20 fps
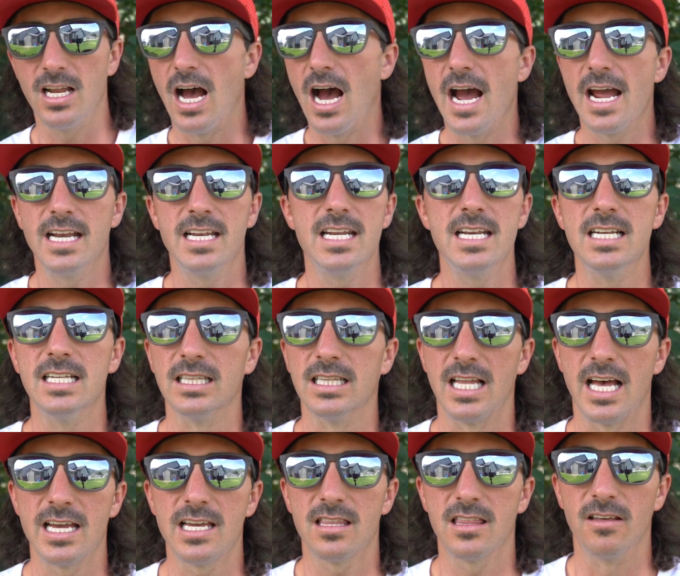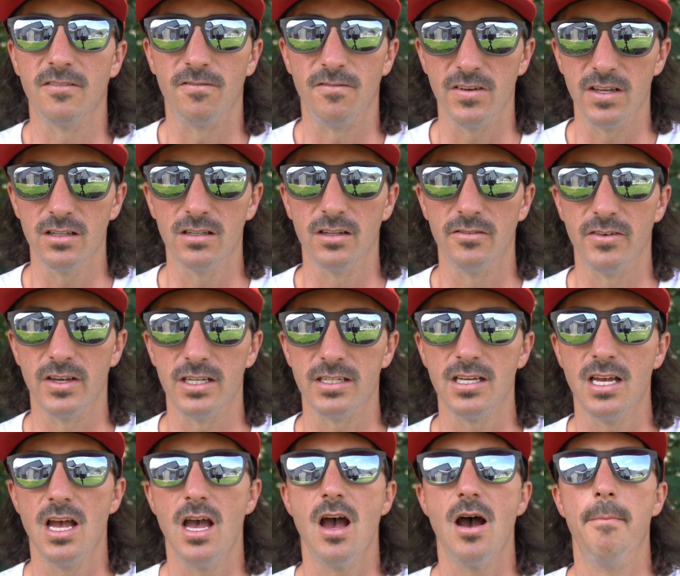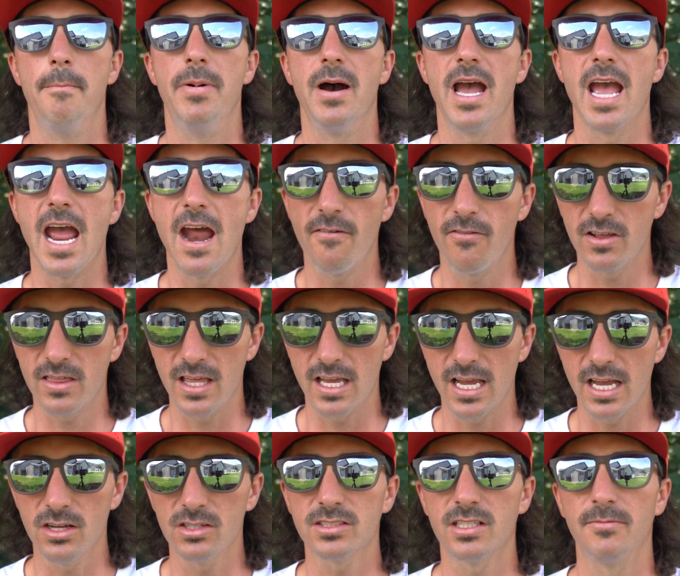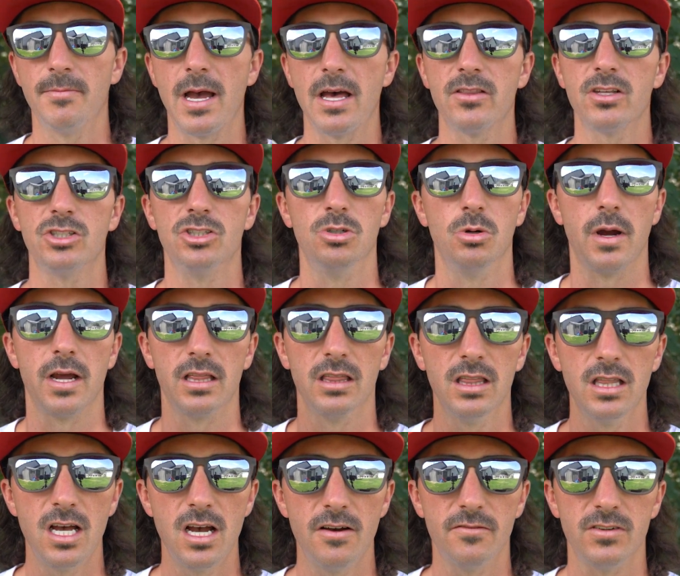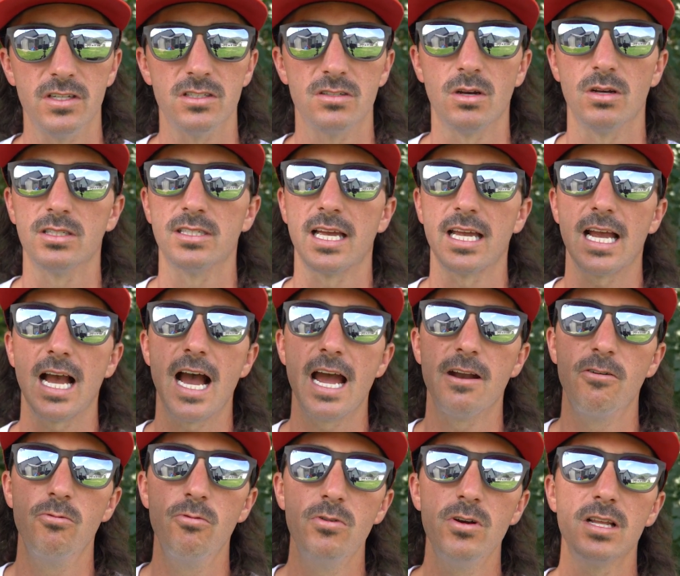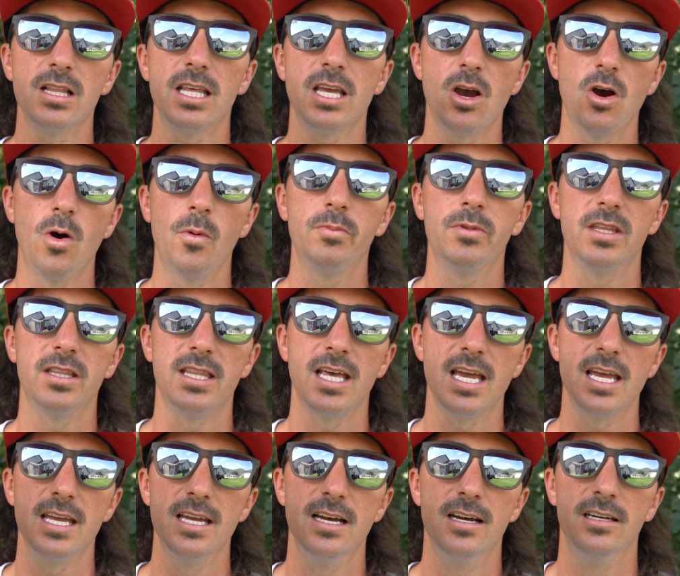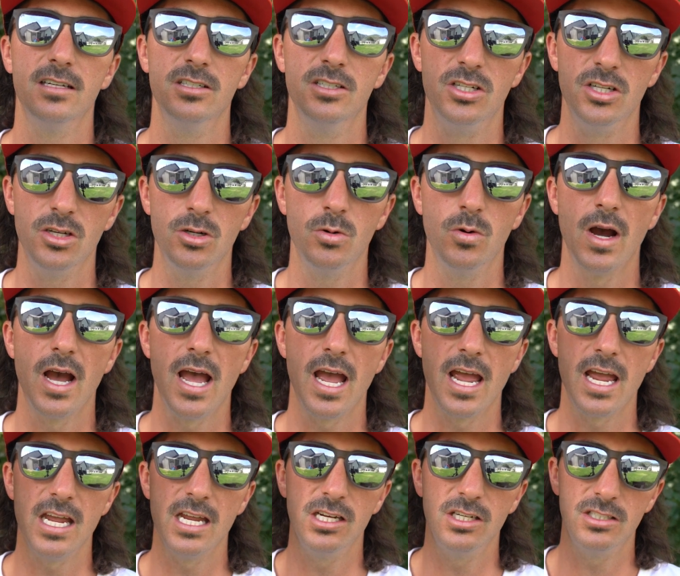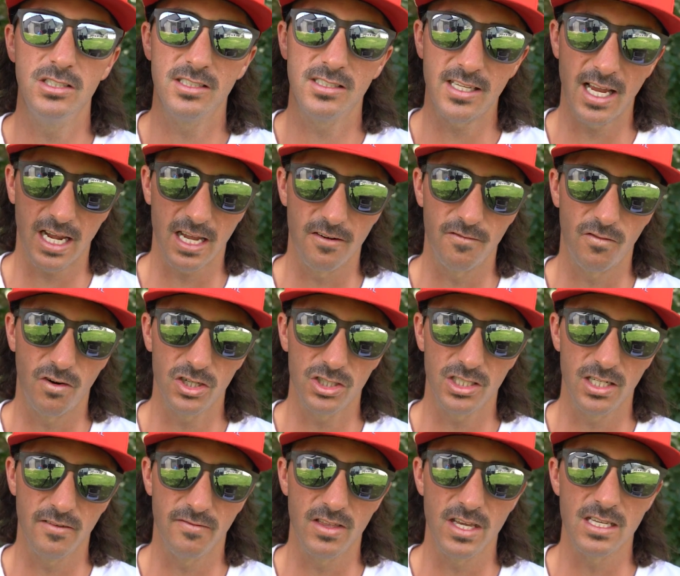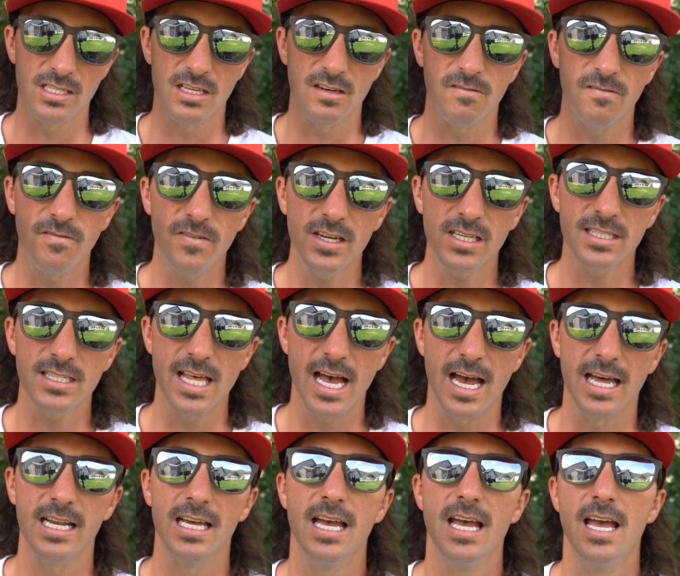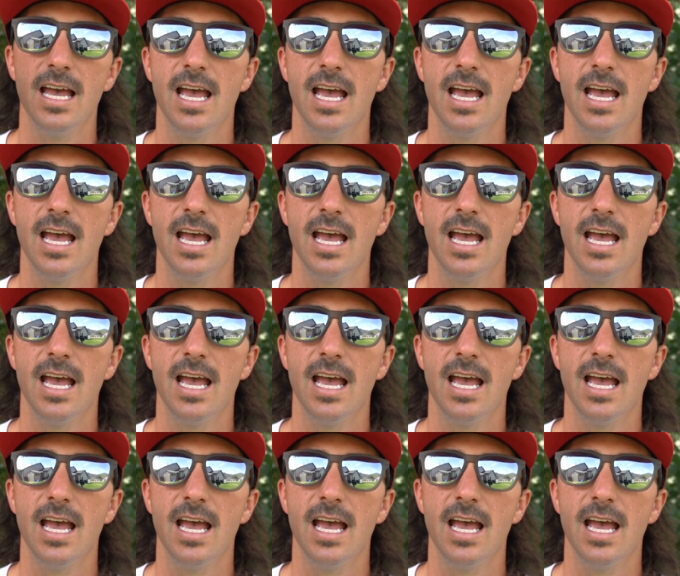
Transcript: I didn't like the feel of it. But everything else about the shoe I loved, and so I was like, I really hope that they do a second version of these and fix that.